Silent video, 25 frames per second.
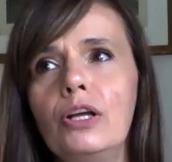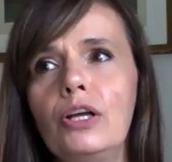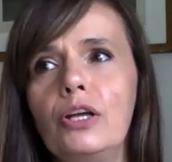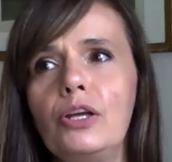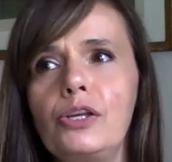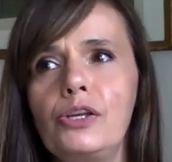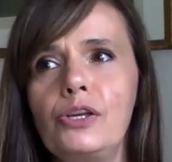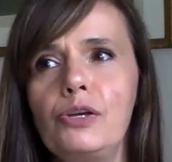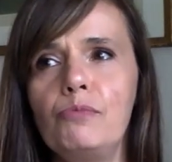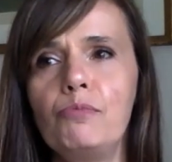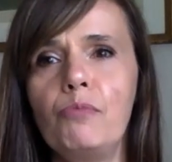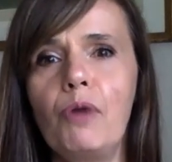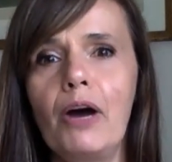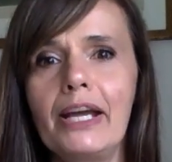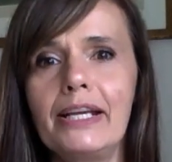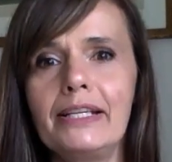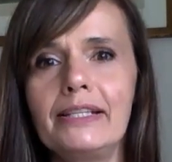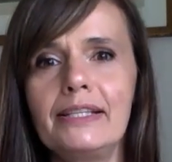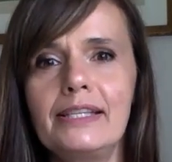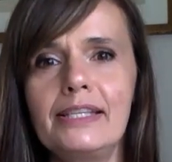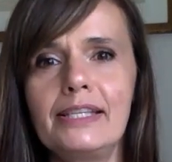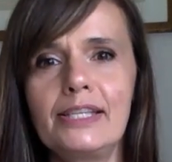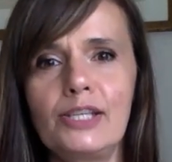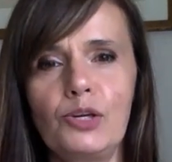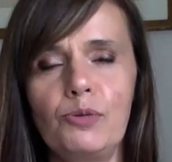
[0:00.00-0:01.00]
you might
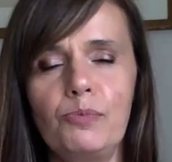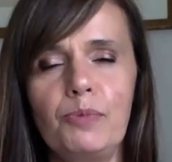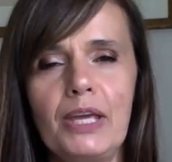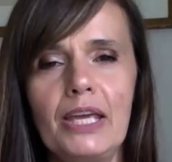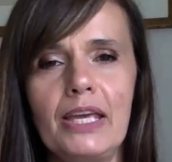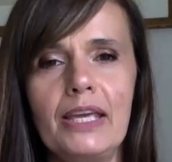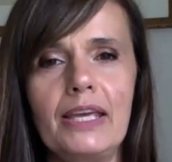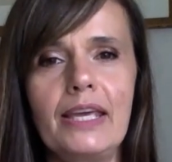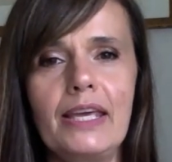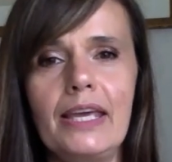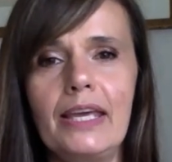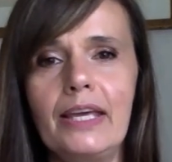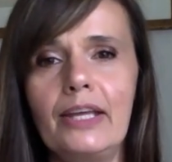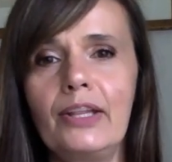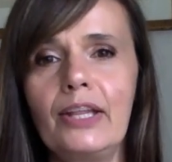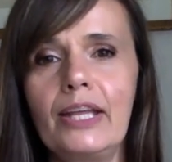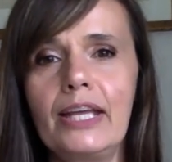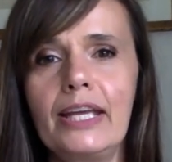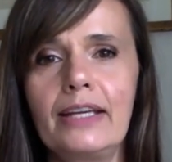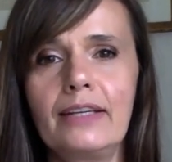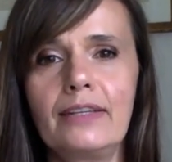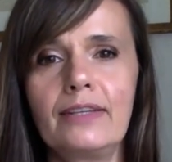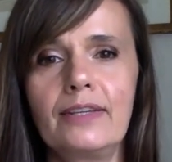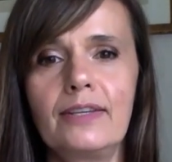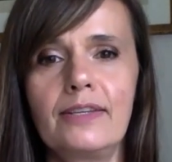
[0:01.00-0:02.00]
still be
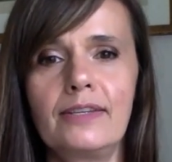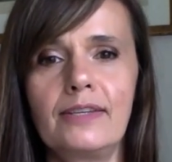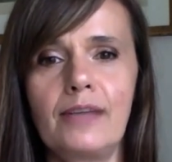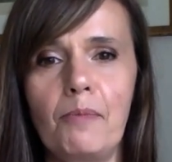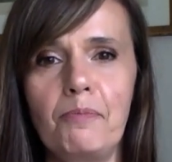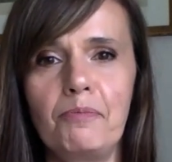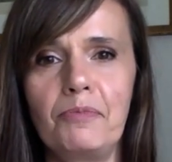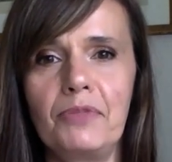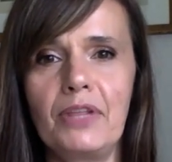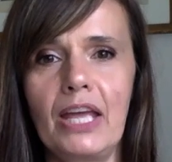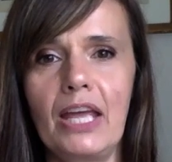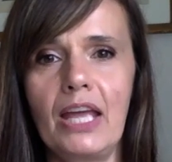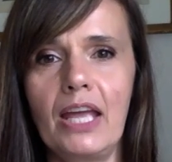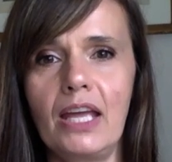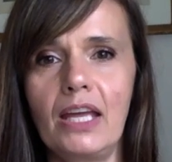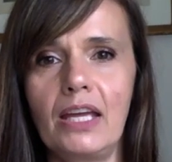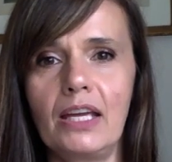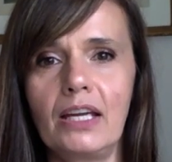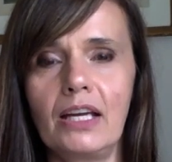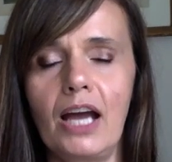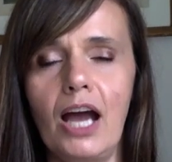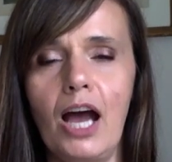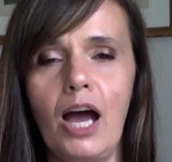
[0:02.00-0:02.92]
healing something